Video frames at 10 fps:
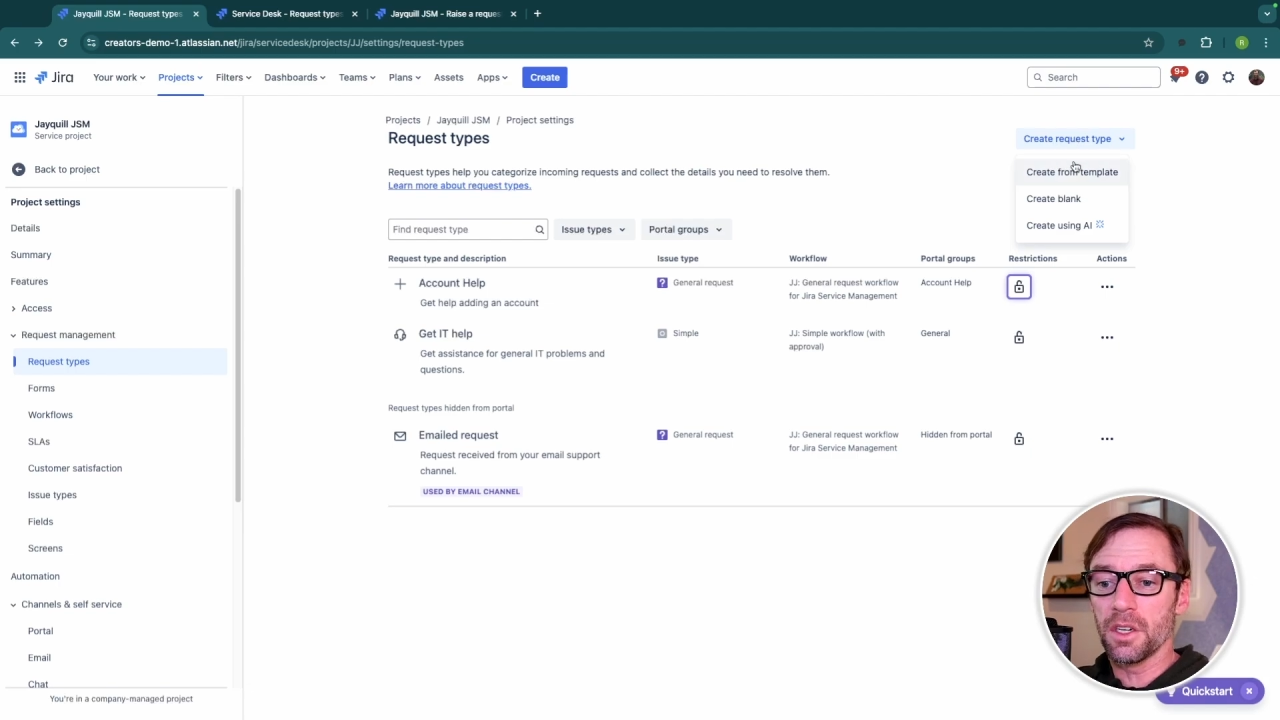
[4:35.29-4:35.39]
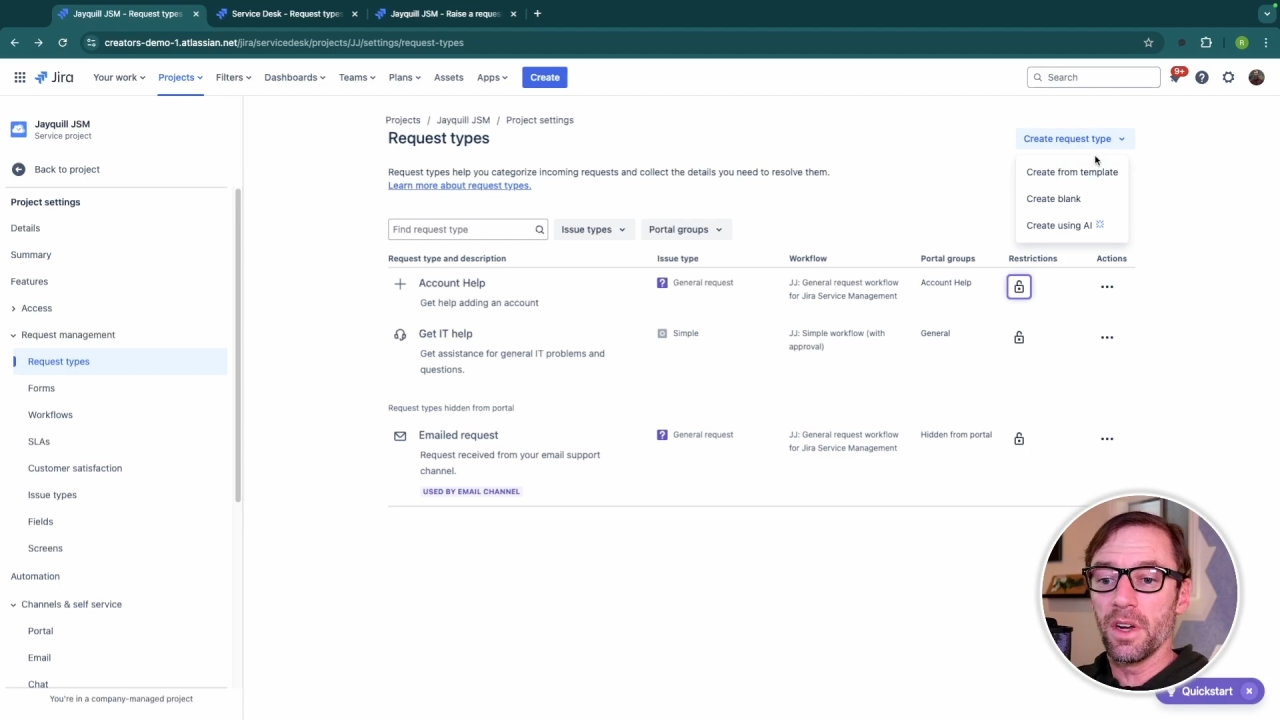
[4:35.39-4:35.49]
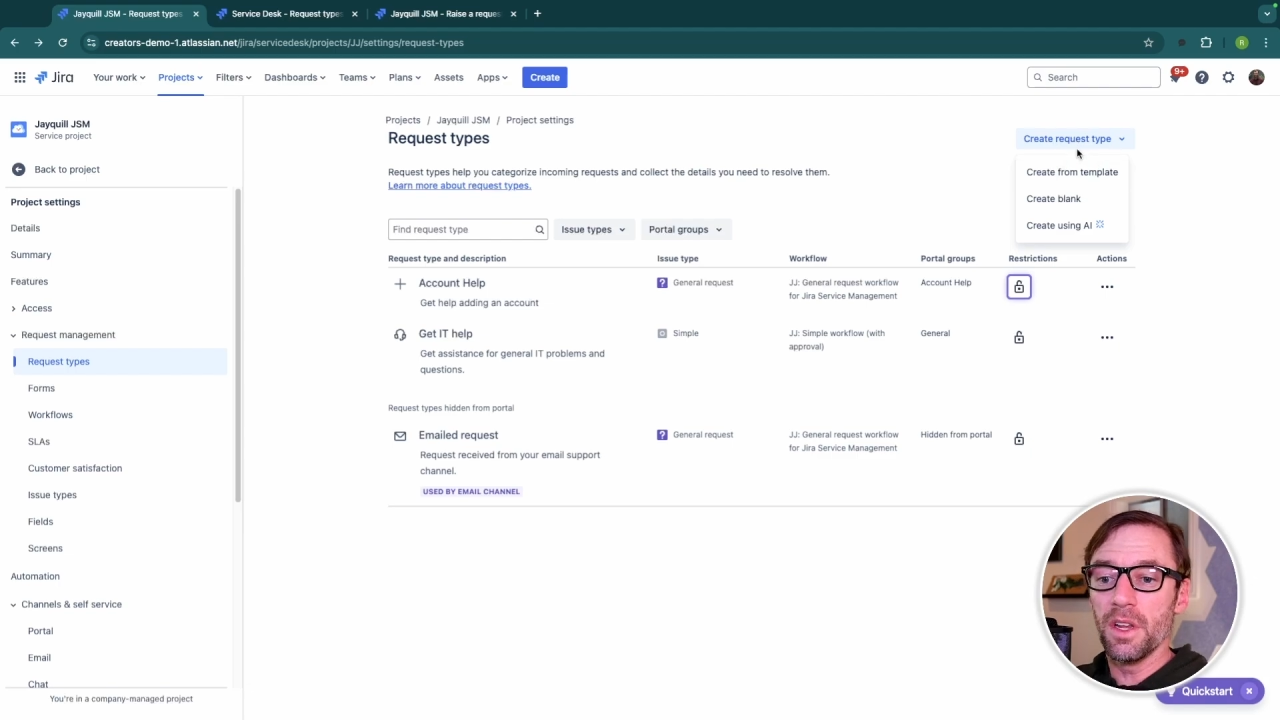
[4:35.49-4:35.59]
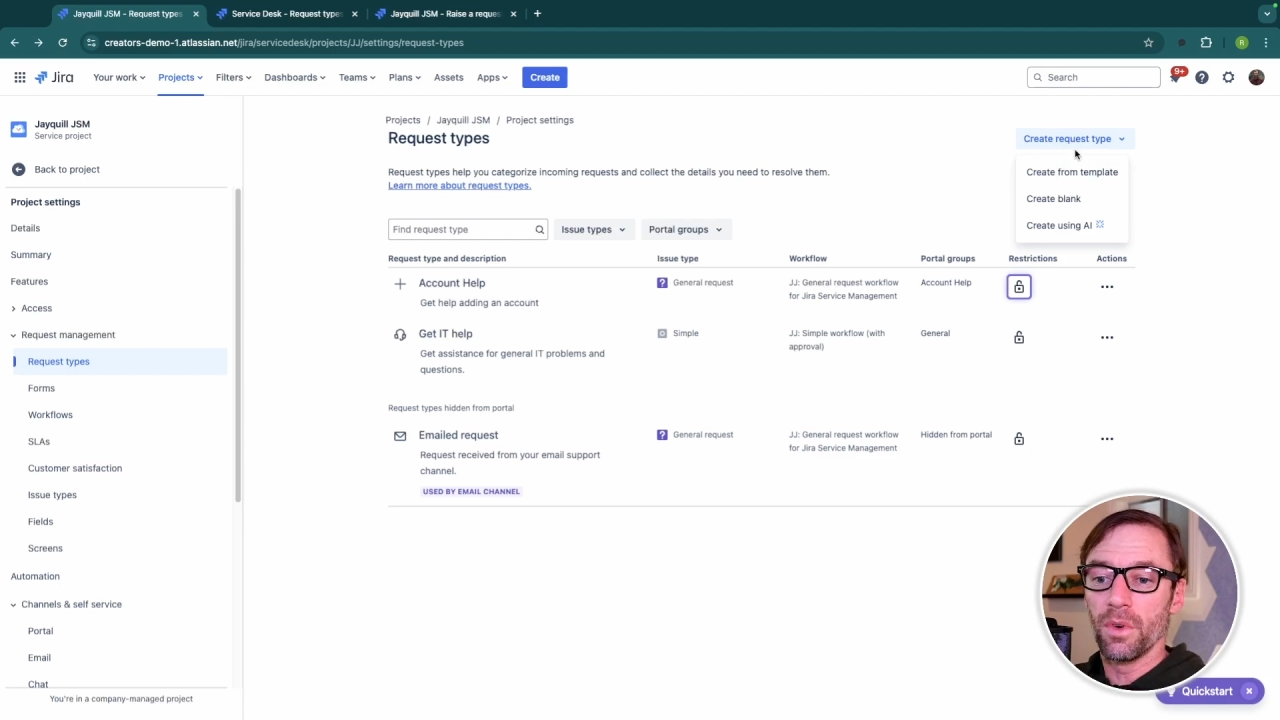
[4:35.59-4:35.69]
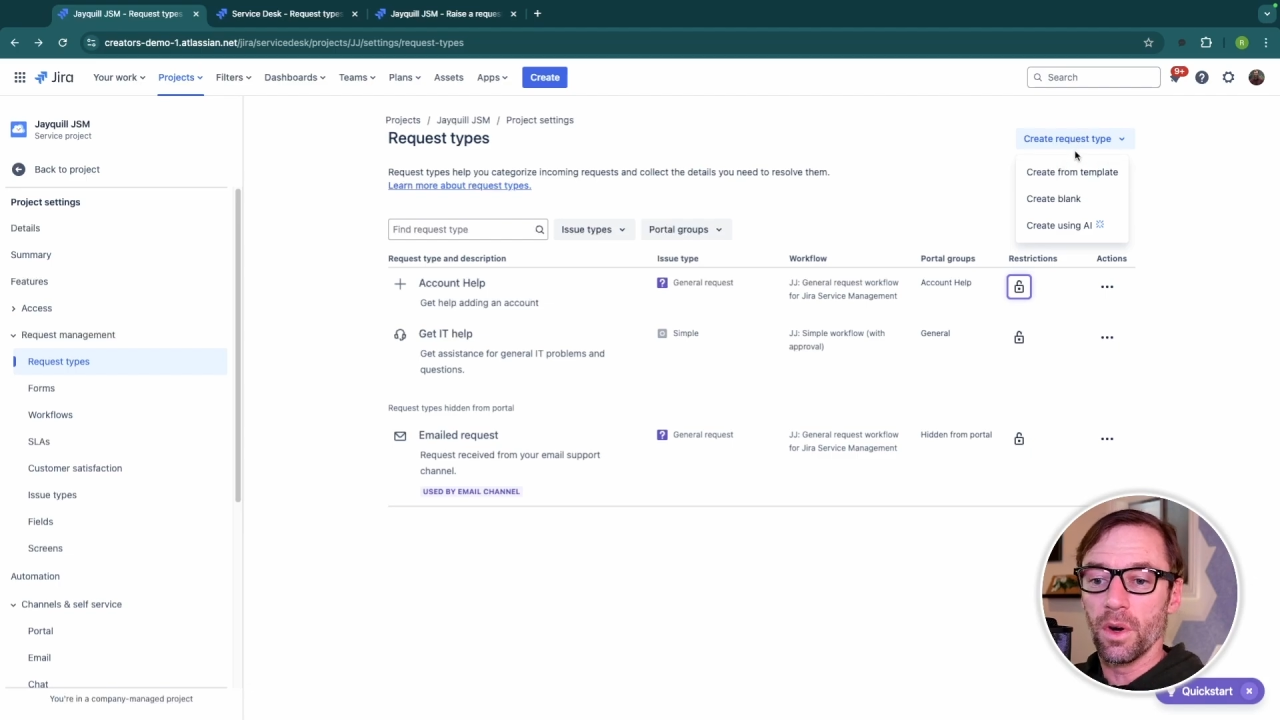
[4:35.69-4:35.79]

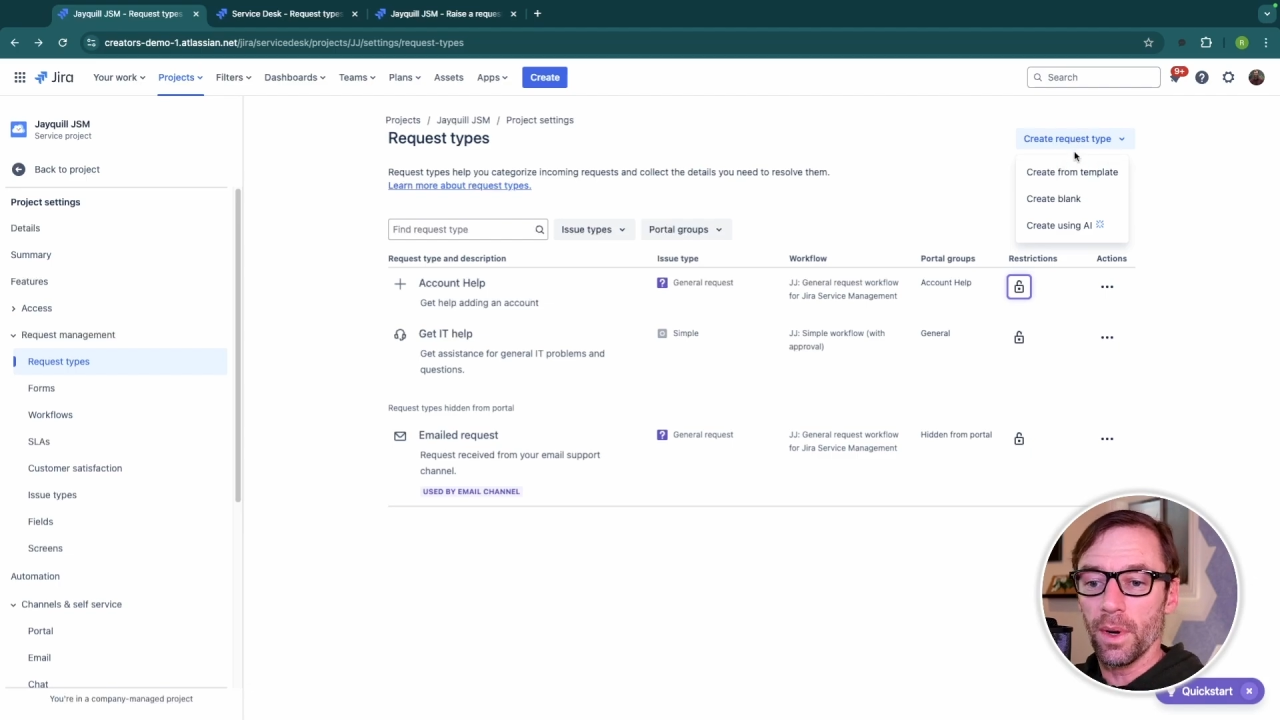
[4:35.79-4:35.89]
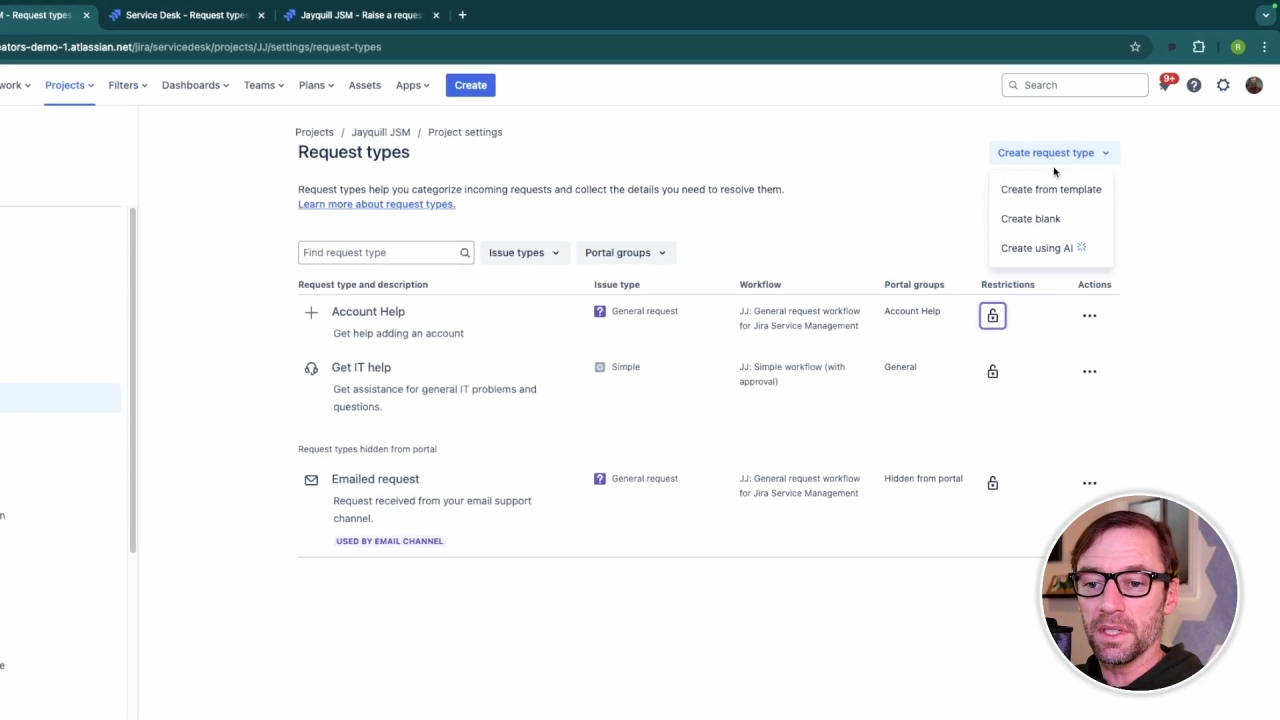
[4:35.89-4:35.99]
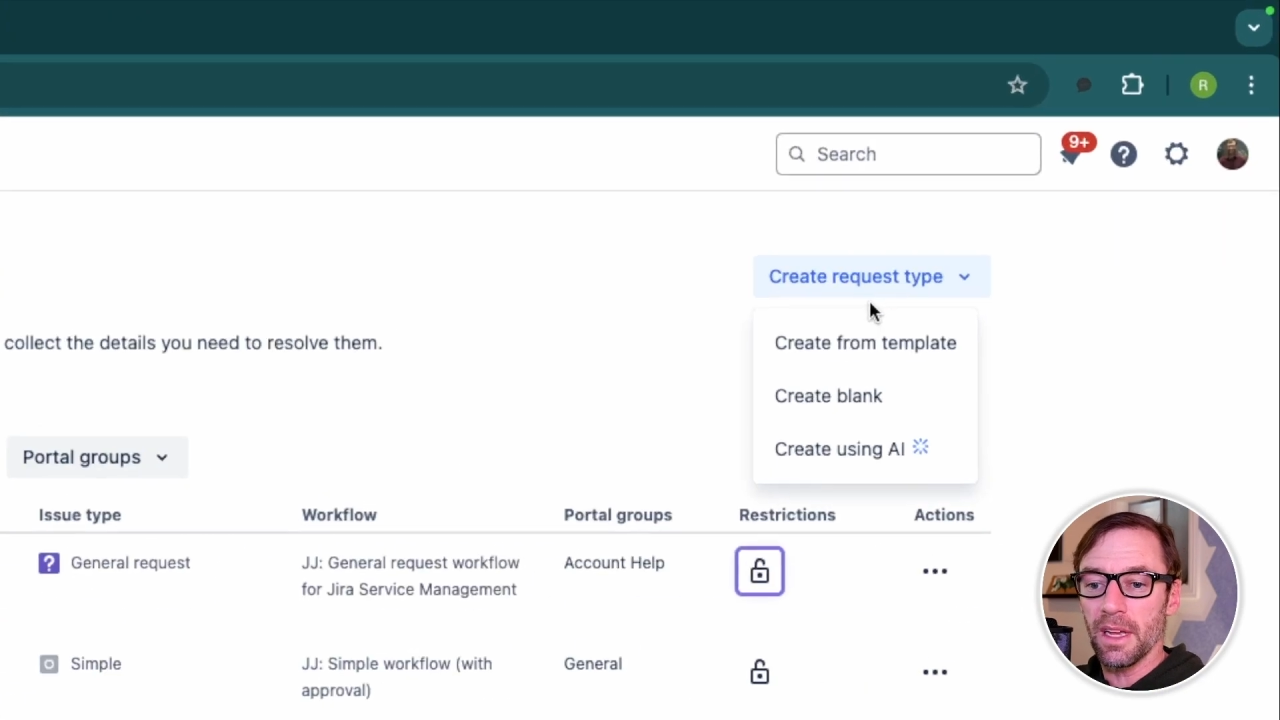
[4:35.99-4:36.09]
Create Request